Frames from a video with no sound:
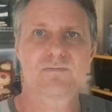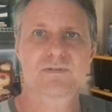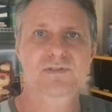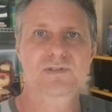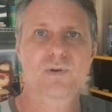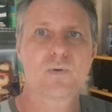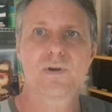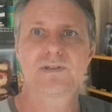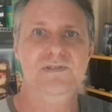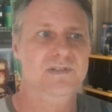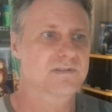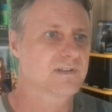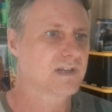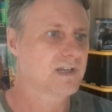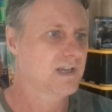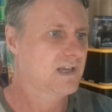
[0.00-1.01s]
toys,
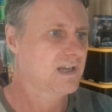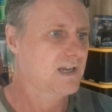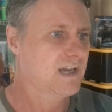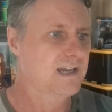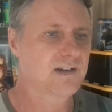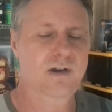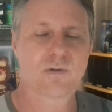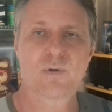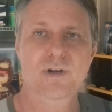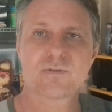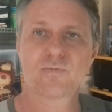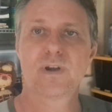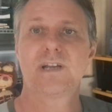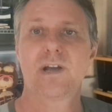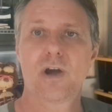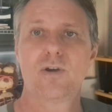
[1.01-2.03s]
and I want to
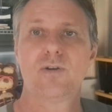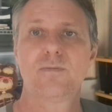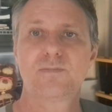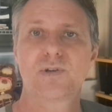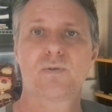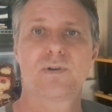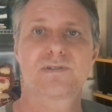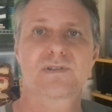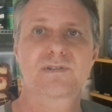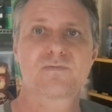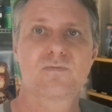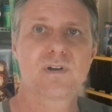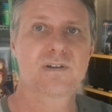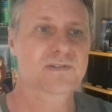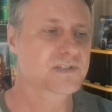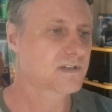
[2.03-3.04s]
rehome toys as
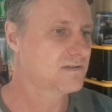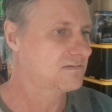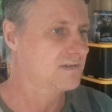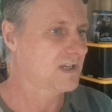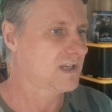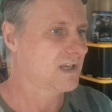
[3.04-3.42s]
well. So